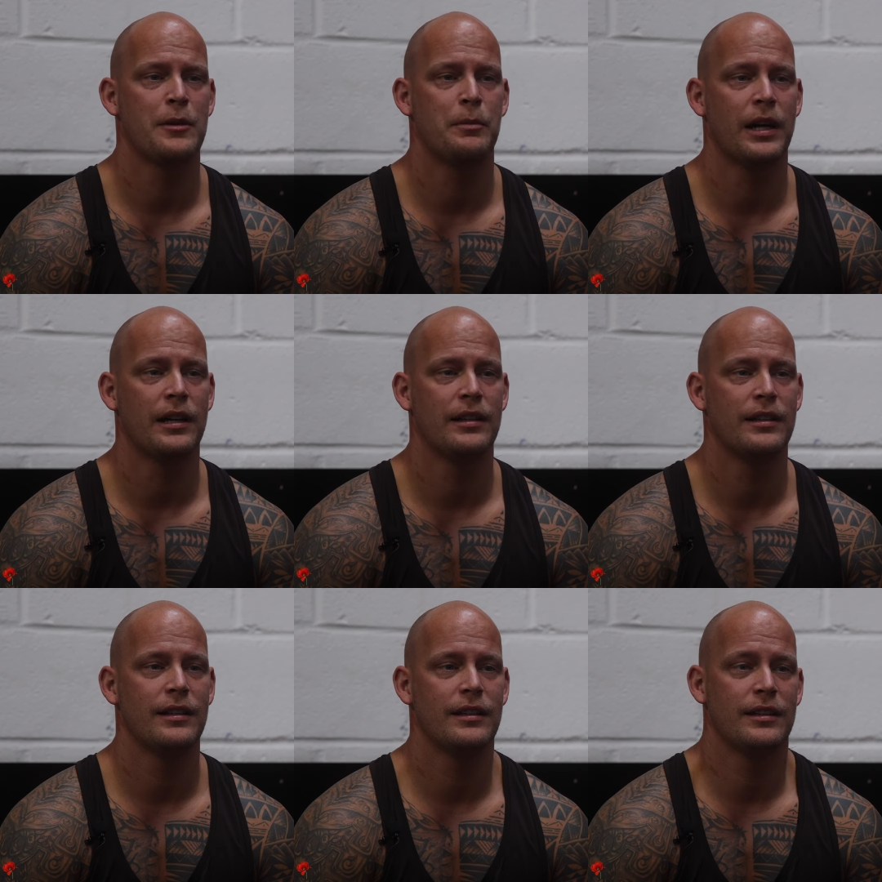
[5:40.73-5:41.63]
But
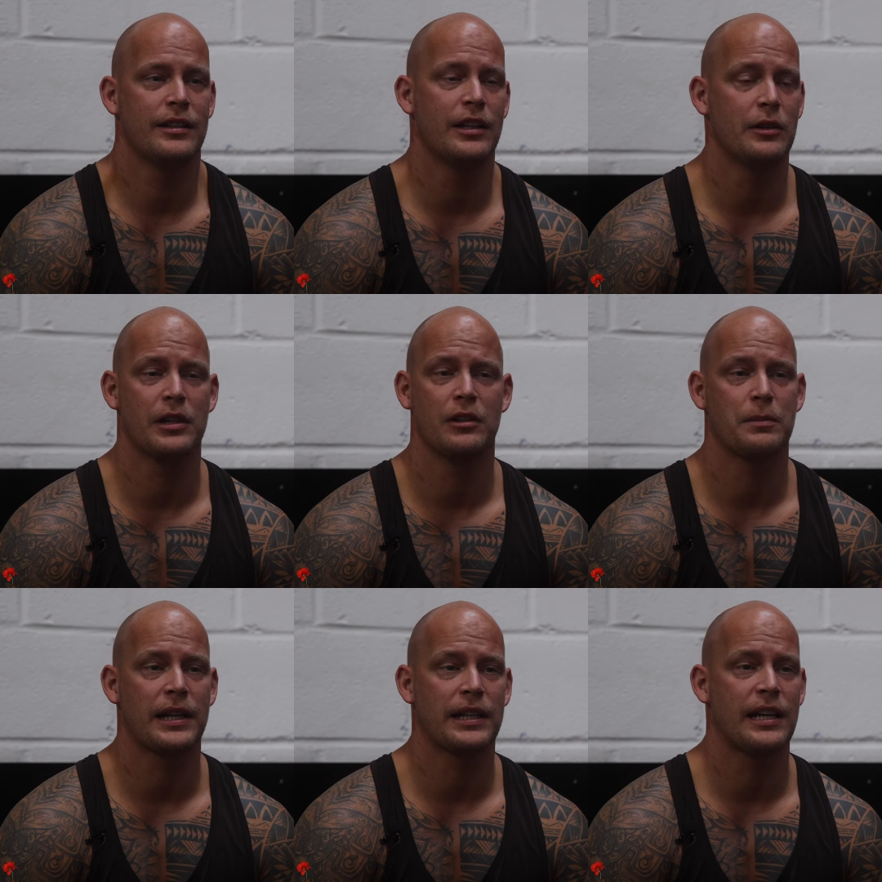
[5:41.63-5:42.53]
you know, you look
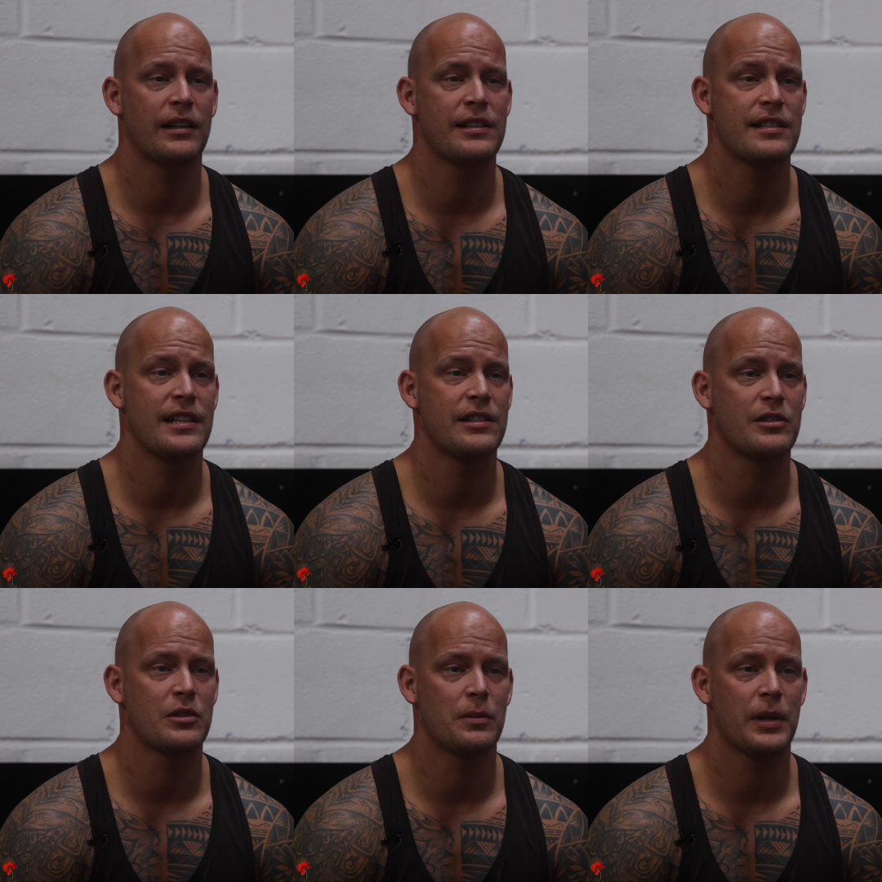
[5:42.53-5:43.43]
back now, it's easier
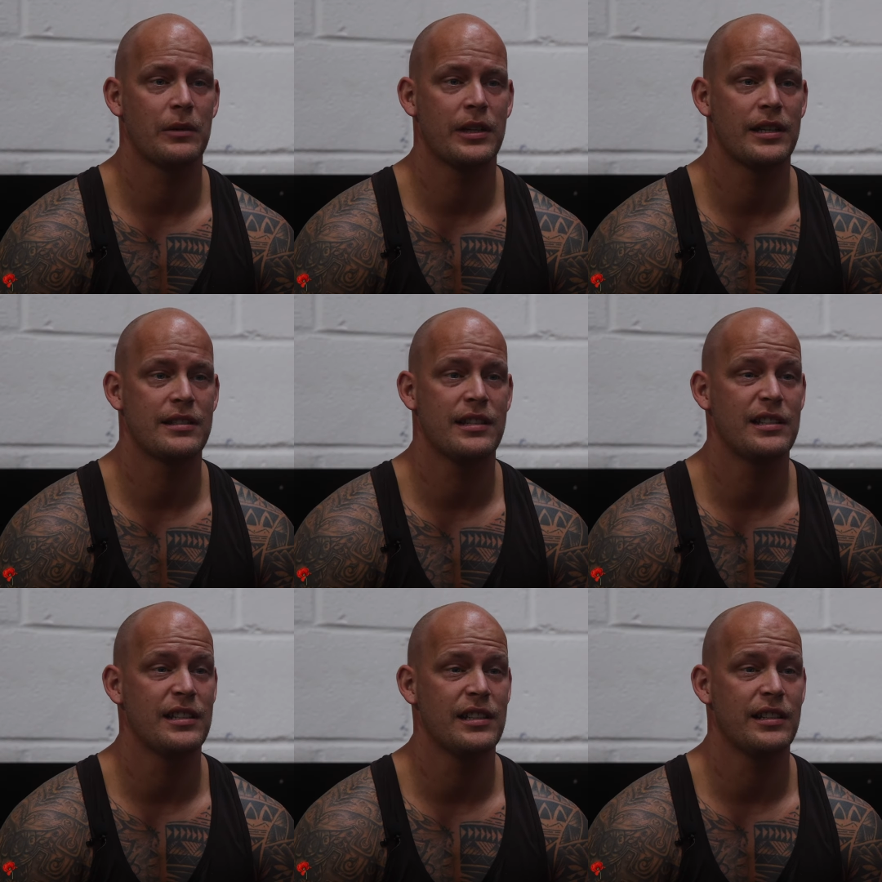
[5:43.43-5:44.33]
to talk about it. It's
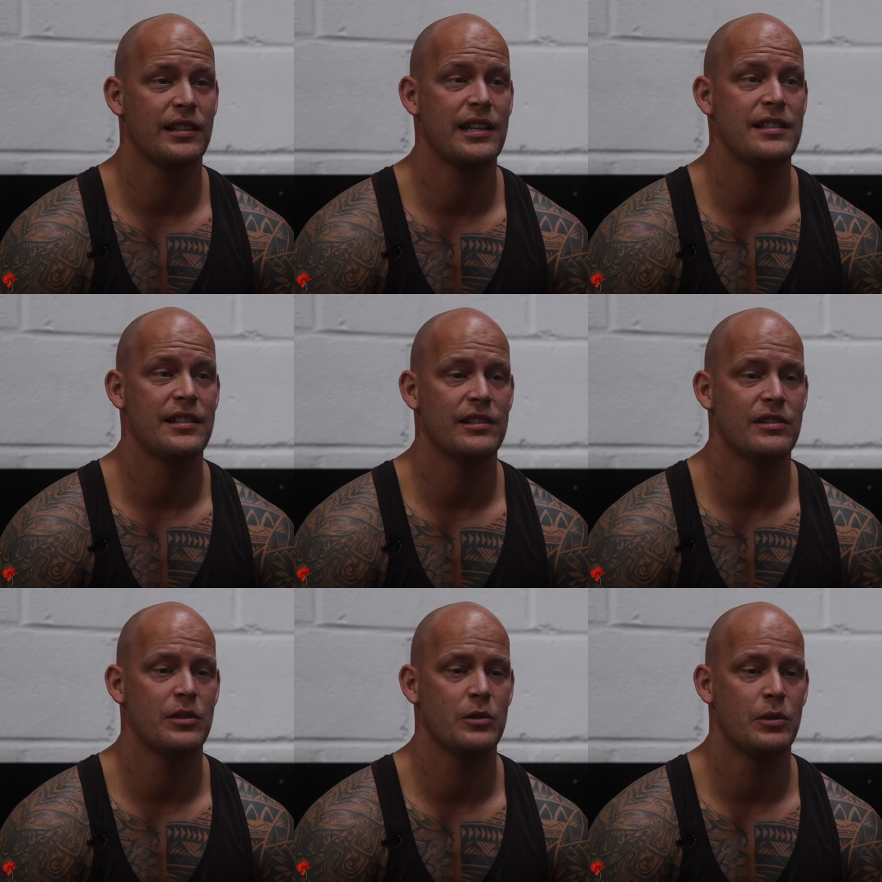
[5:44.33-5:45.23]
easy, easier
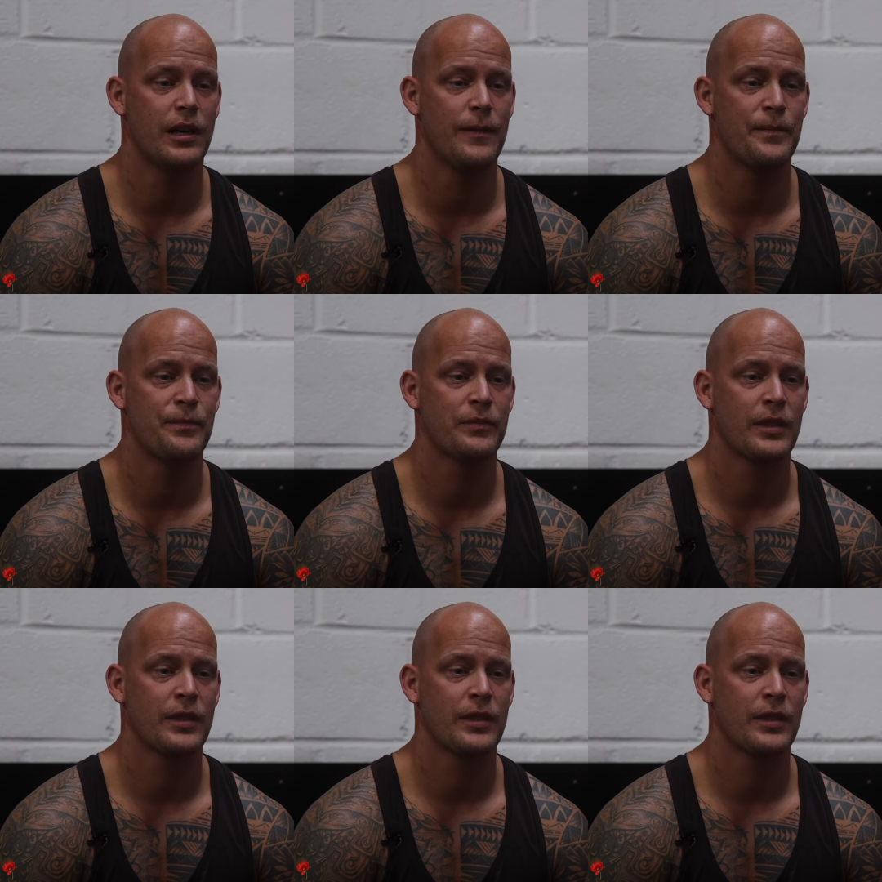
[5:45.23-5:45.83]
to um,